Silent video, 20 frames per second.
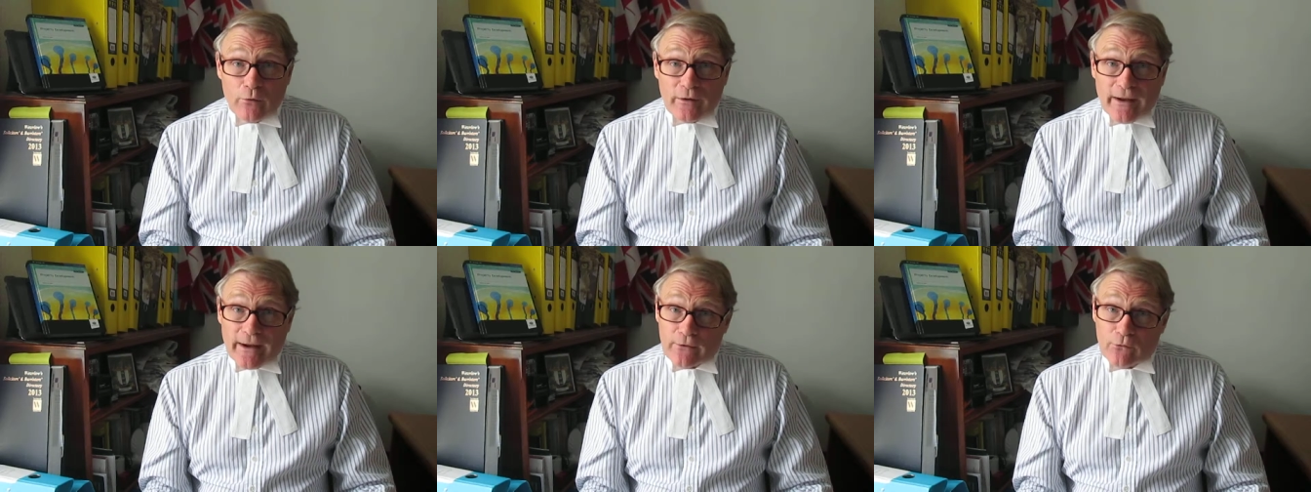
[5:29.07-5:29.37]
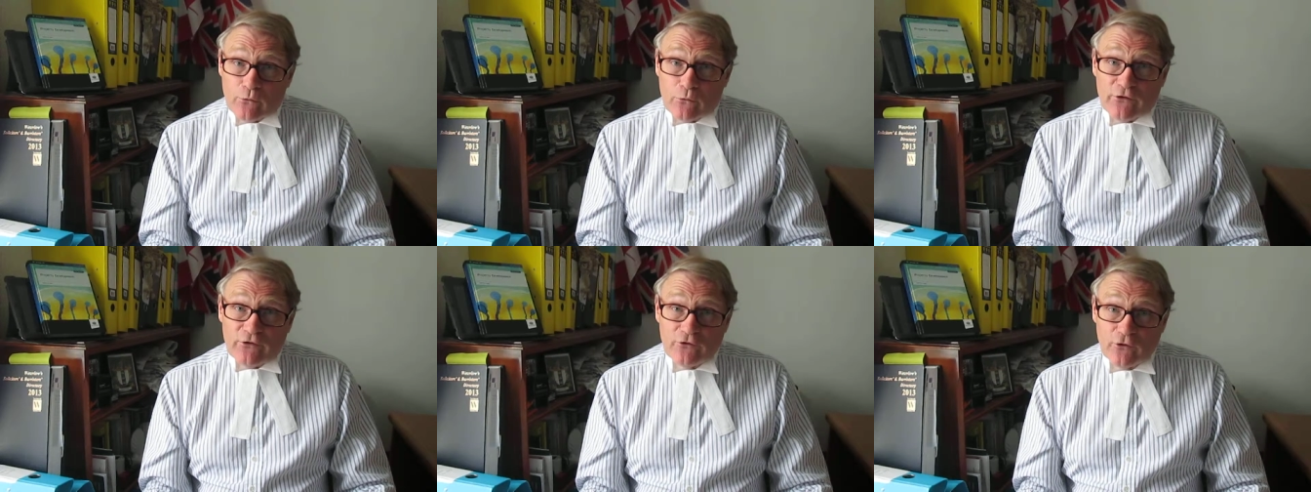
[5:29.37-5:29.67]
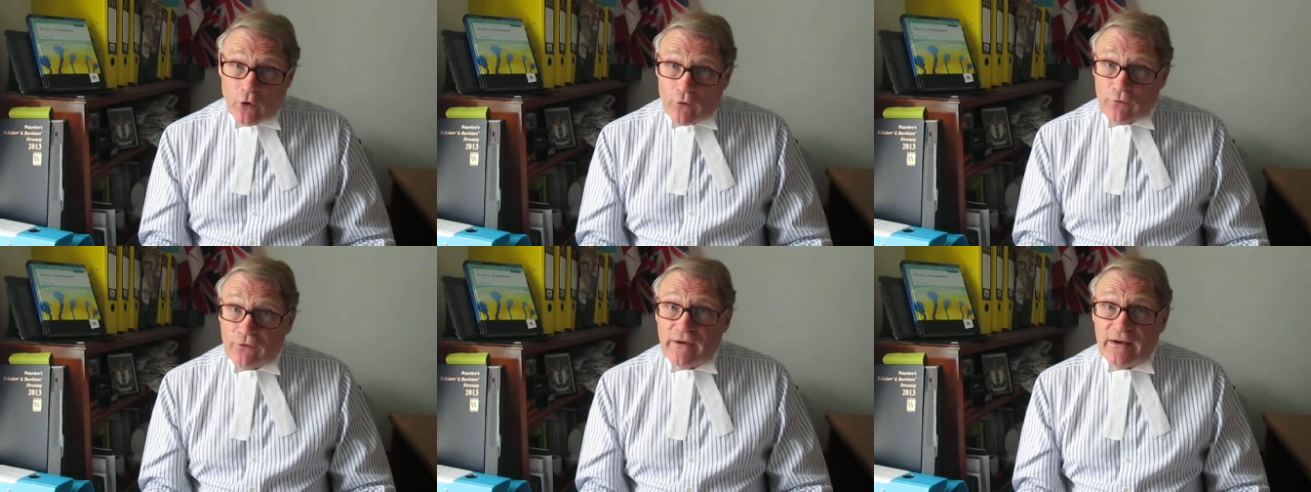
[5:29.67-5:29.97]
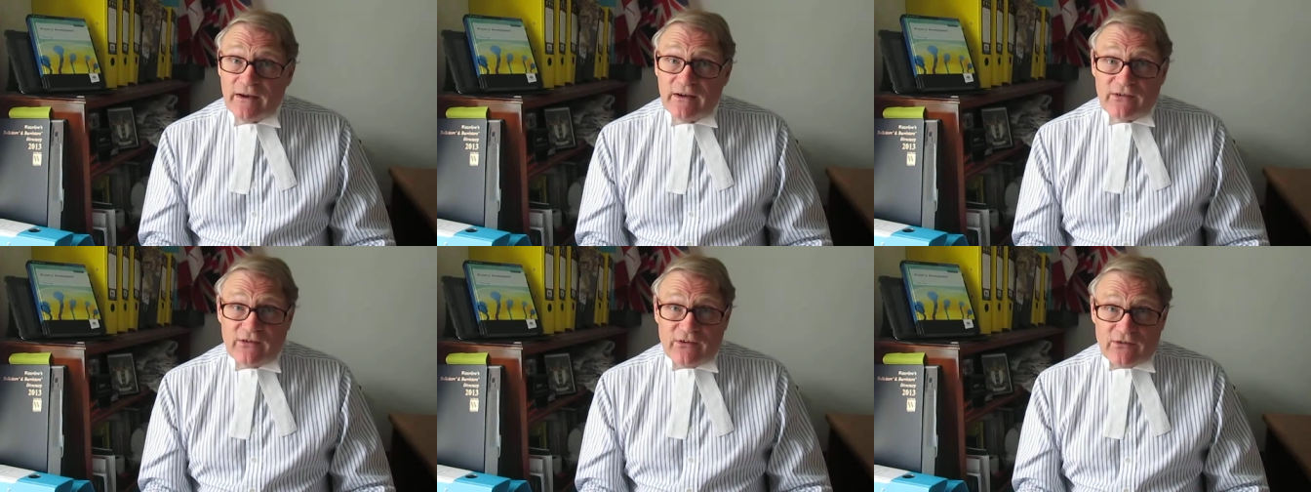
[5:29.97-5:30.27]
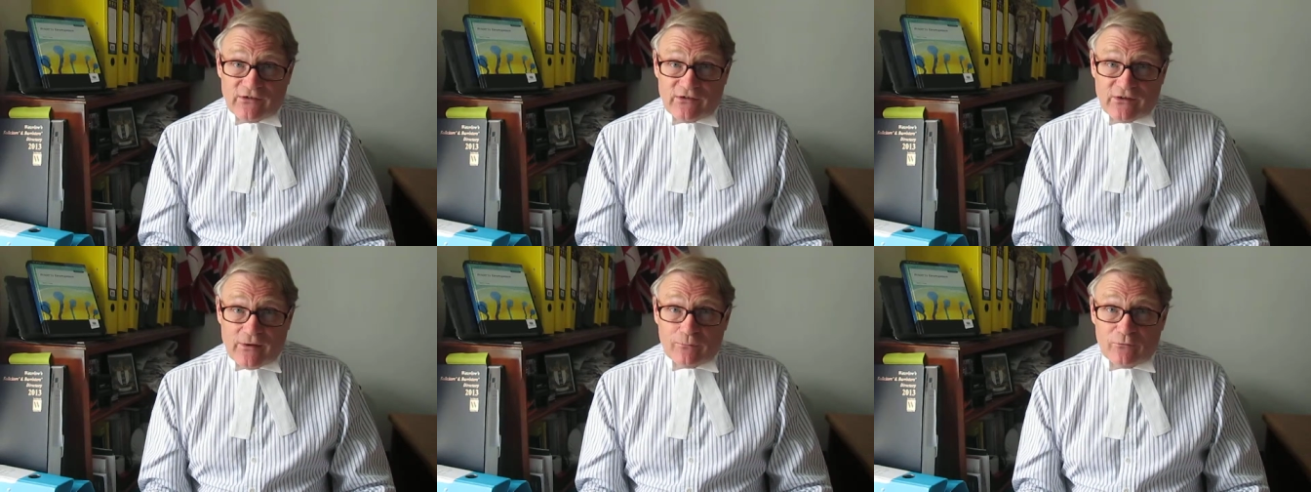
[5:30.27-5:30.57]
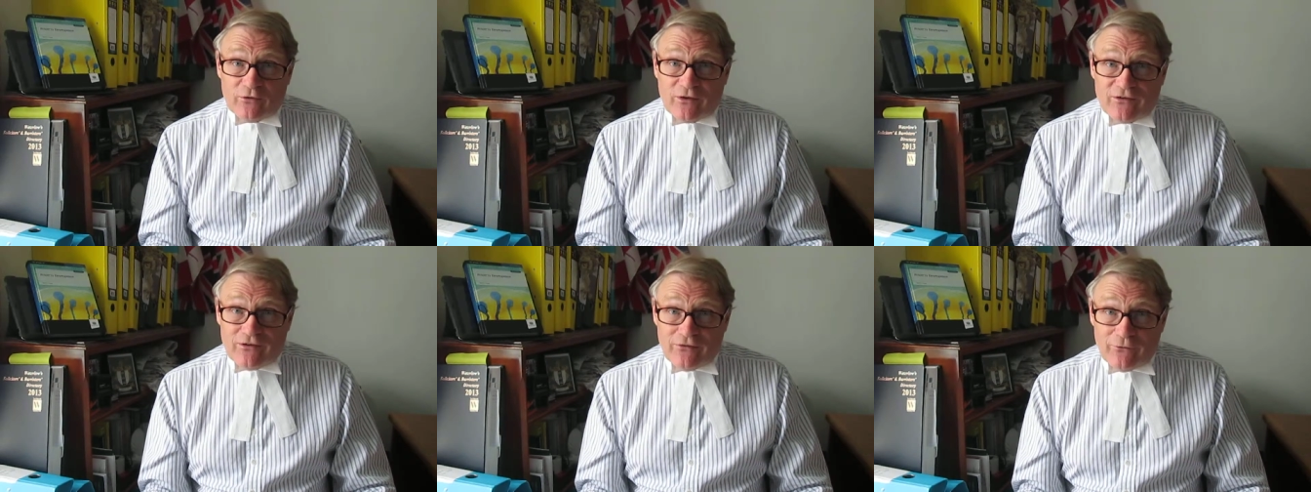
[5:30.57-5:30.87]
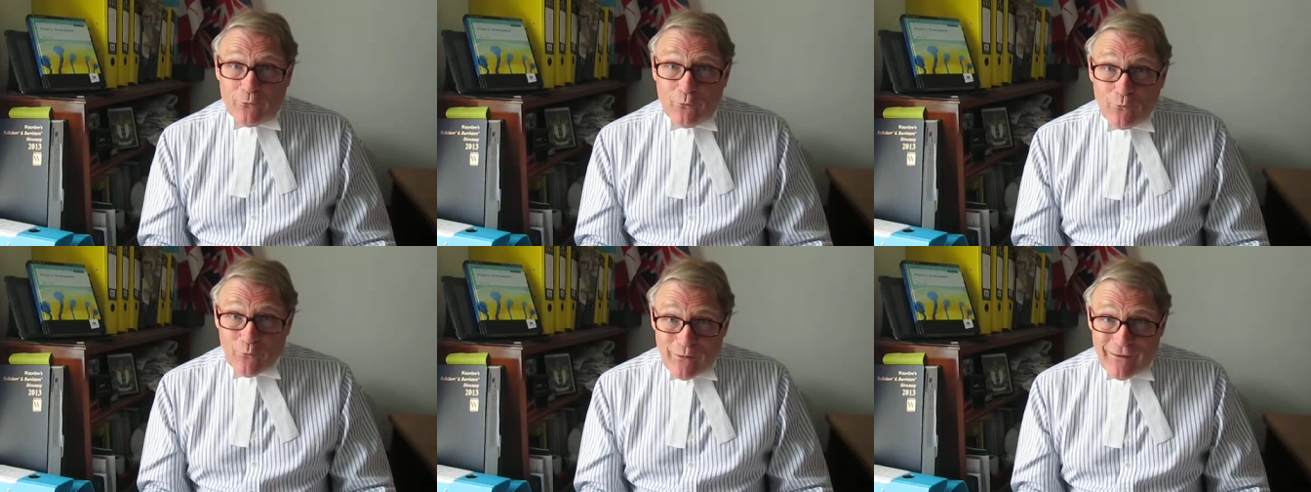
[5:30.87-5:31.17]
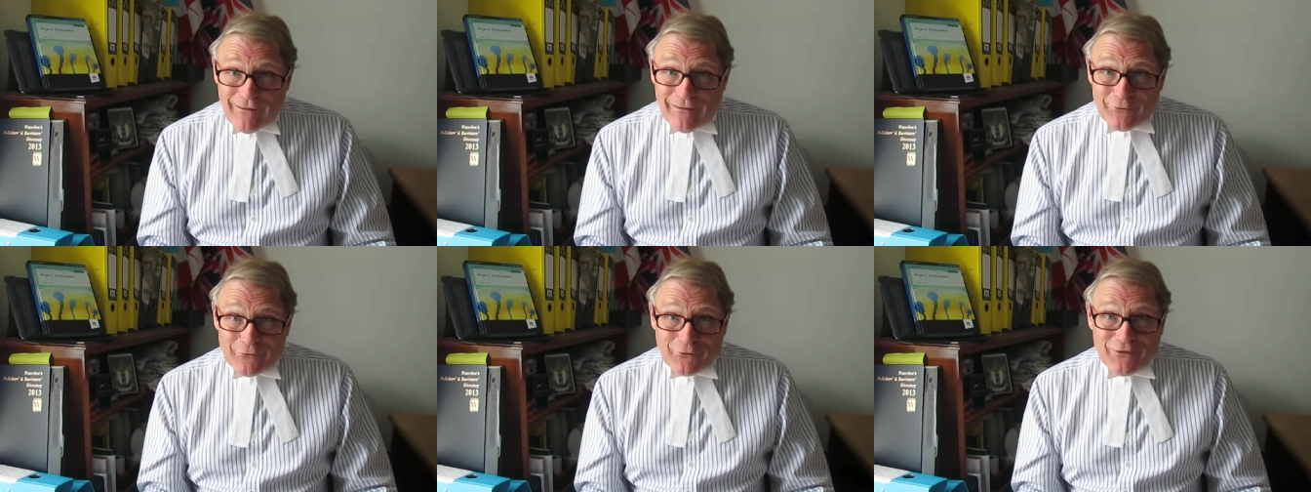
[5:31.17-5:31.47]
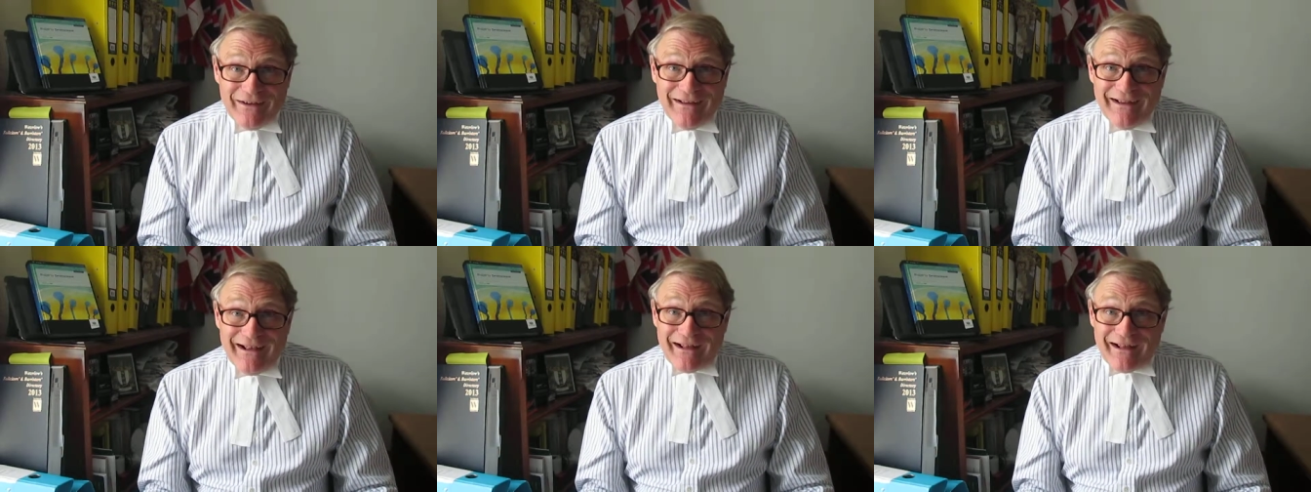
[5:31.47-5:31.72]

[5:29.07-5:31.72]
land law is not the easiest subject in the world,